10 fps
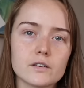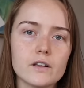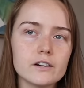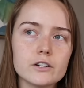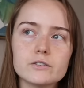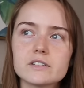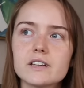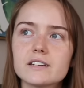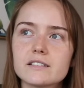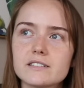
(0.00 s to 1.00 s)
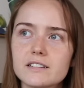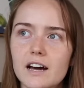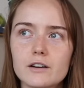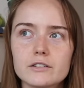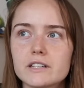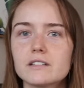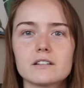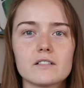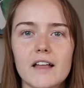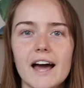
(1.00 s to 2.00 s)
longer you just let it sit out in a
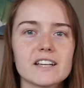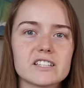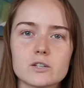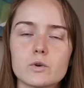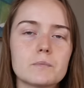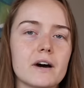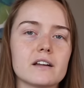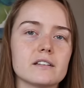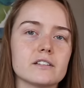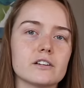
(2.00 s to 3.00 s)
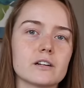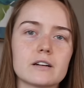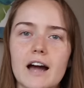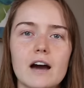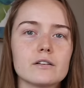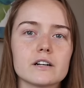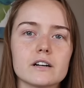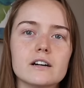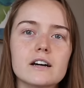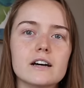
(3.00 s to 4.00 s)
glass squirt bottle on your counter,